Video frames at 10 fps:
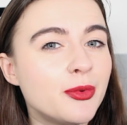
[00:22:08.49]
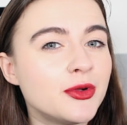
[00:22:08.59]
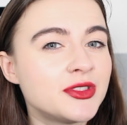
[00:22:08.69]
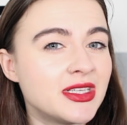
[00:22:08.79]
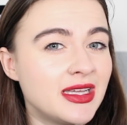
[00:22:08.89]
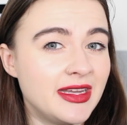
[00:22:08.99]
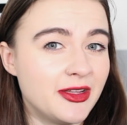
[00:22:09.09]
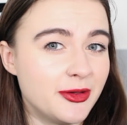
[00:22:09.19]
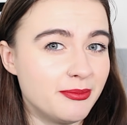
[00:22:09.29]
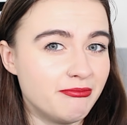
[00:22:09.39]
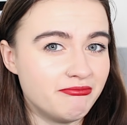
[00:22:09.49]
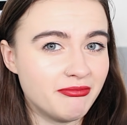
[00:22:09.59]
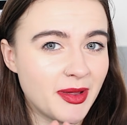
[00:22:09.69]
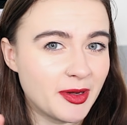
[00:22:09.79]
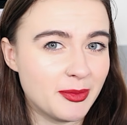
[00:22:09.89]
botulinum.
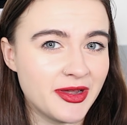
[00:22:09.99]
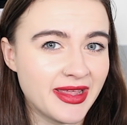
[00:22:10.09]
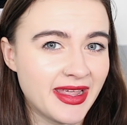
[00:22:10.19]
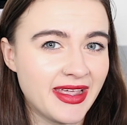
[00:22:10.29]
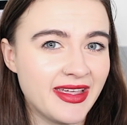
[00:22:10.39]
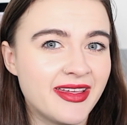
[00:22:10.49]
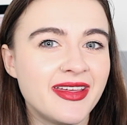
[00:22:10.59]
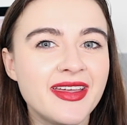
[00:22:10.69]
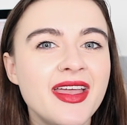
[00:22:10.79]
I'm going to put it here.